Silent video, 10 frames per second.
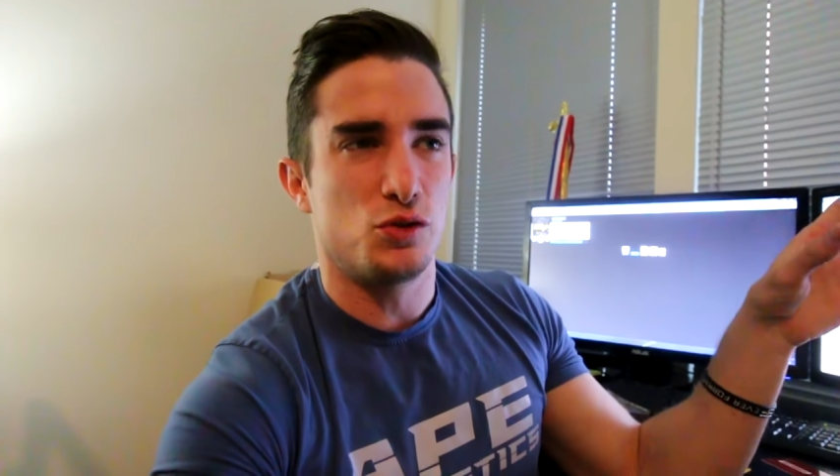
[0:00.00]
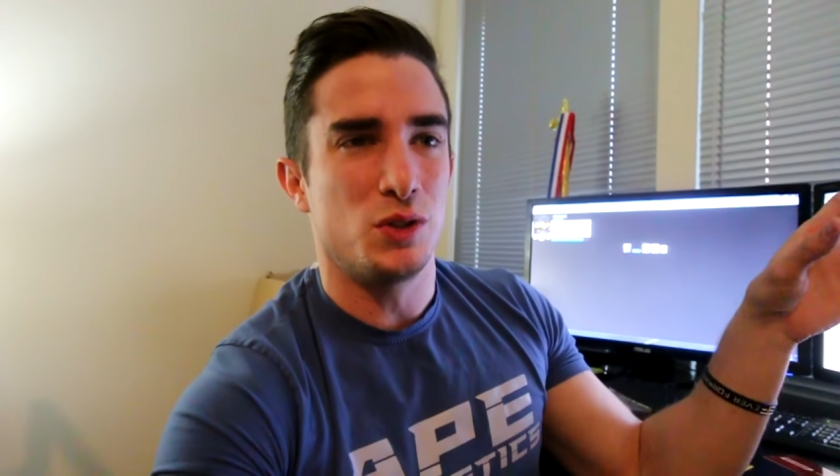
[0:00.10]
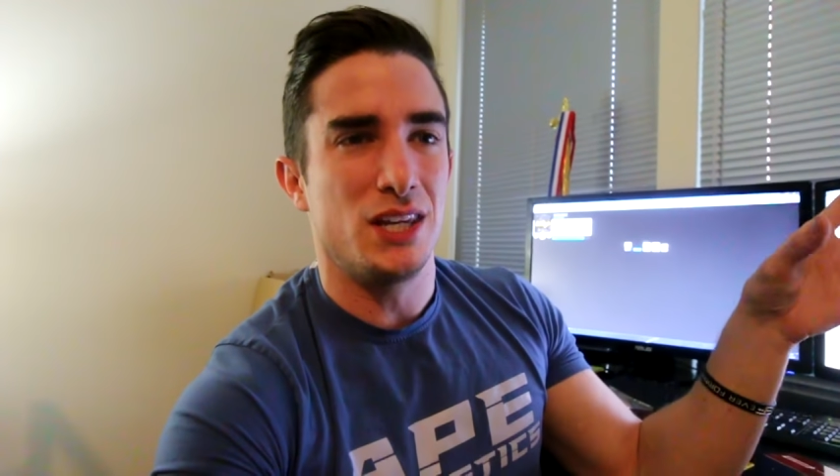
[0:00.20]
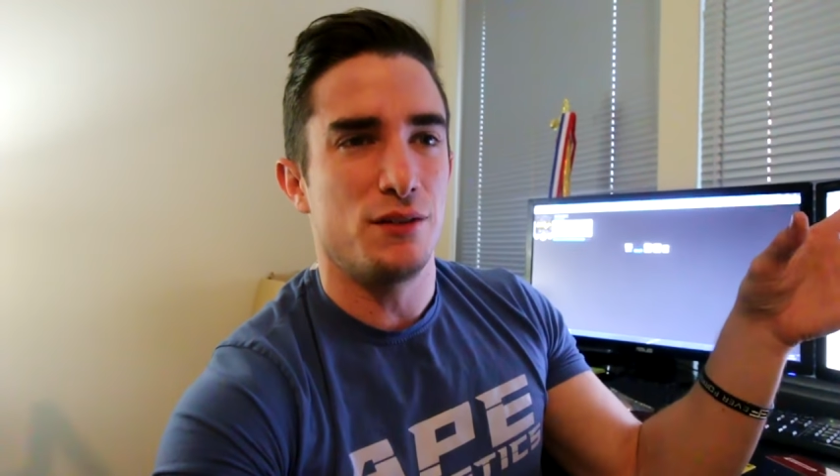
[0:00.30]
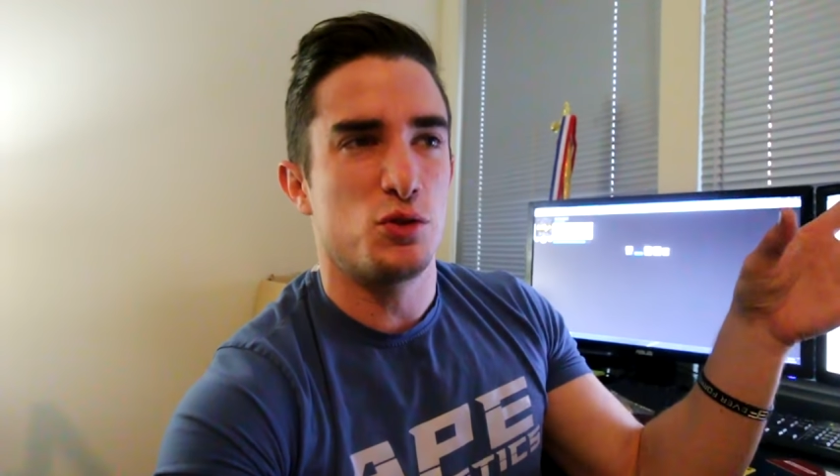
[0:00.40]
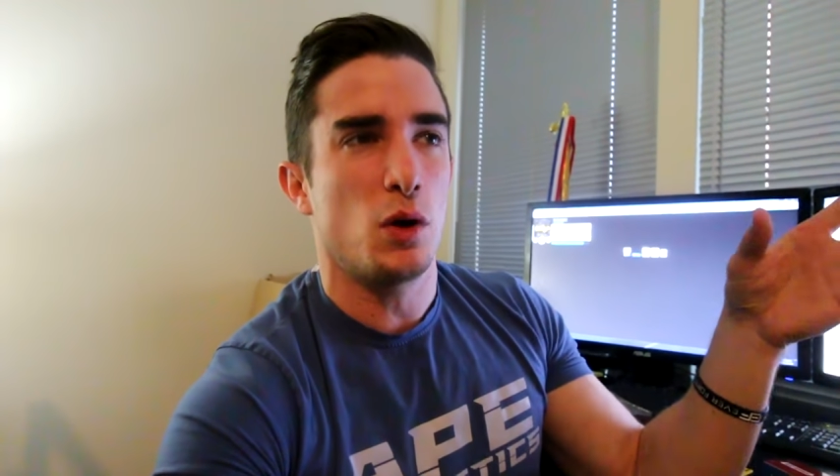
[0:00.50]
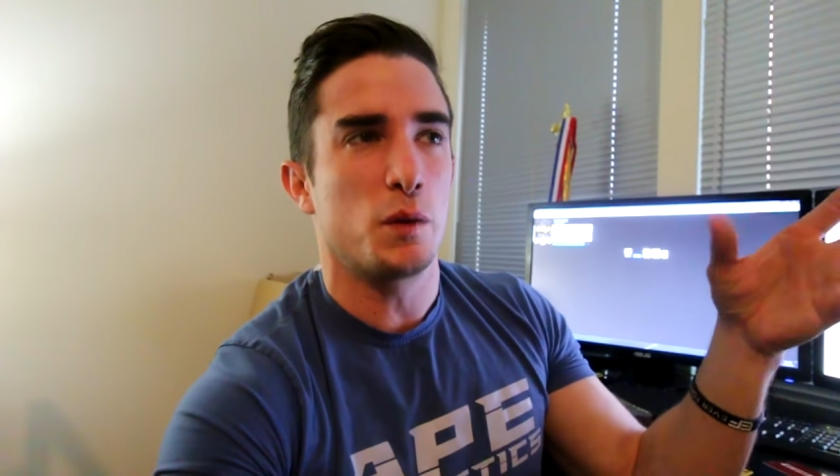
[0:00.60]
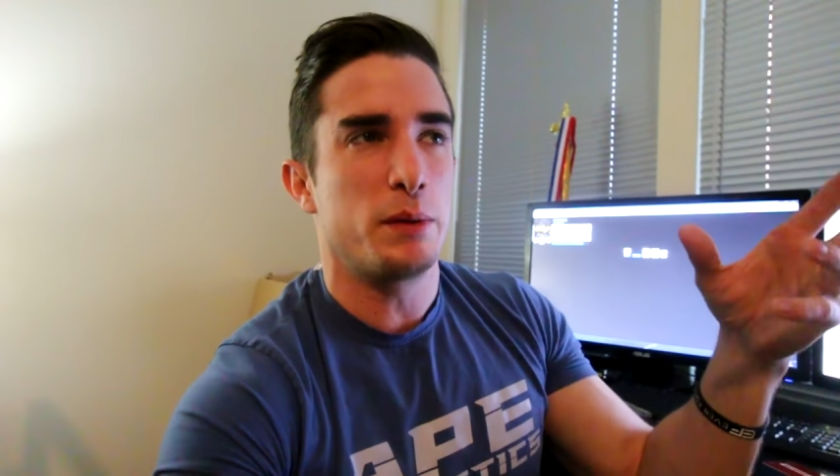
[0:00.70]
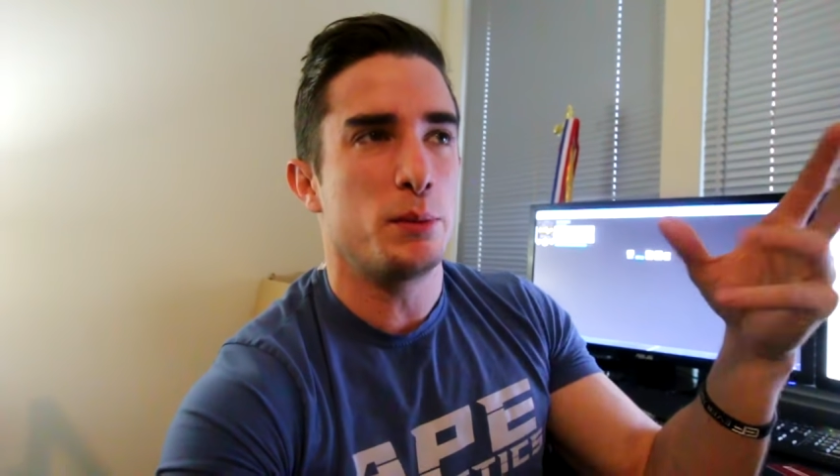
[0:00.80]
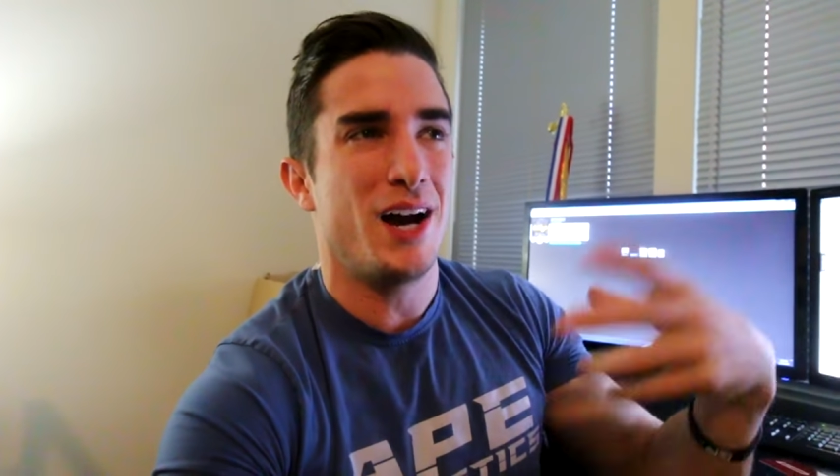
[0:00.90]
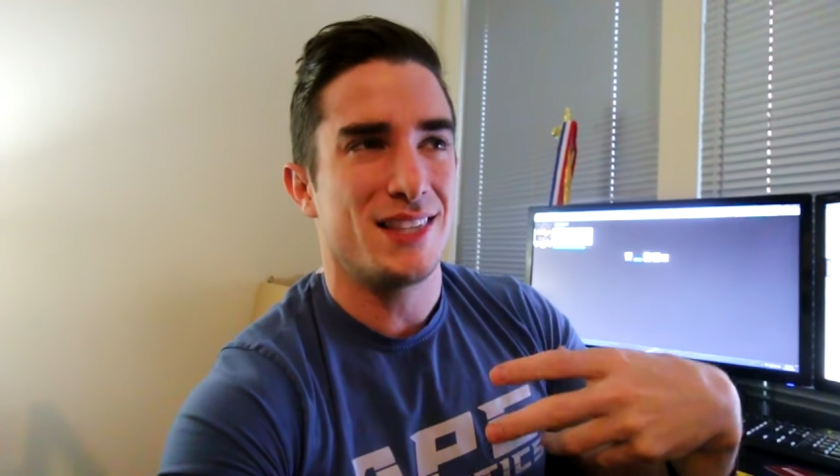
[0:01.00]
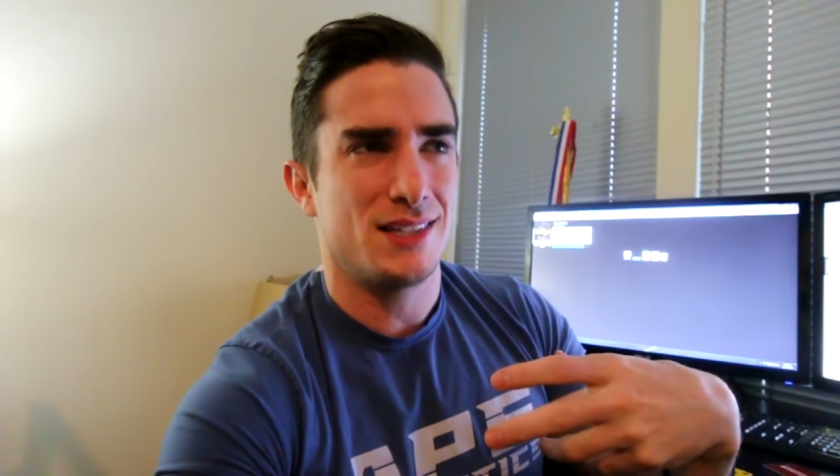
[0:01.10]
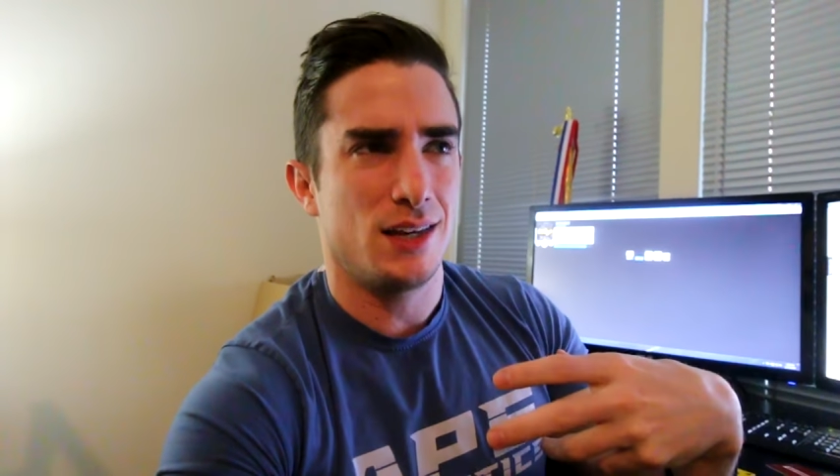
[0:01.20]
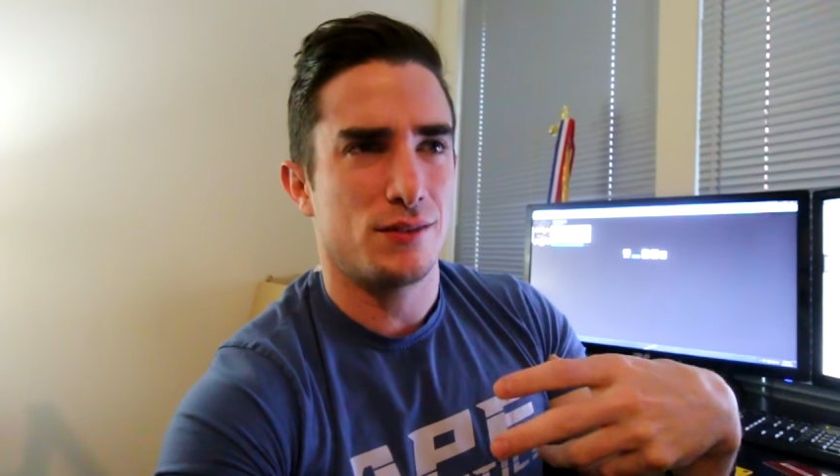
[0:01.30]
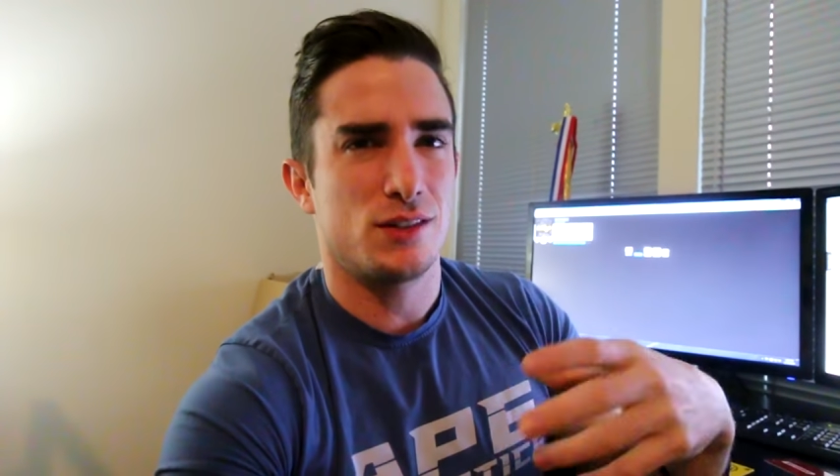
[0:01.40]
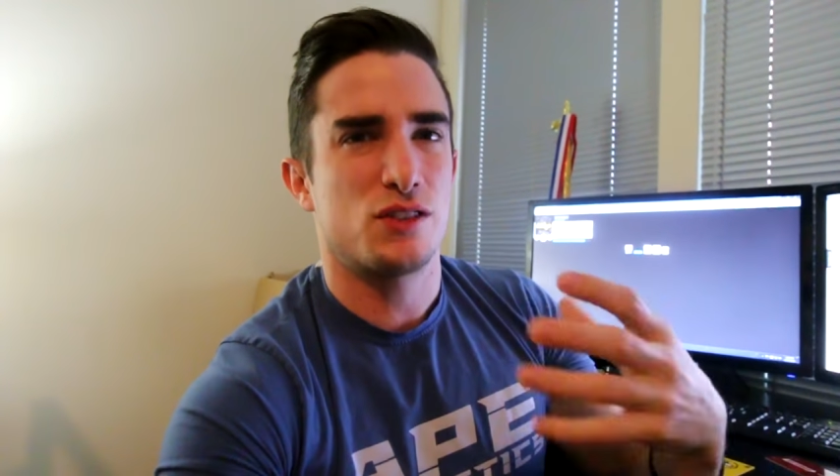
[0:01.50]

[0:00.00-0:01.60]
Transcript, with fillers: to give to other people as gifts.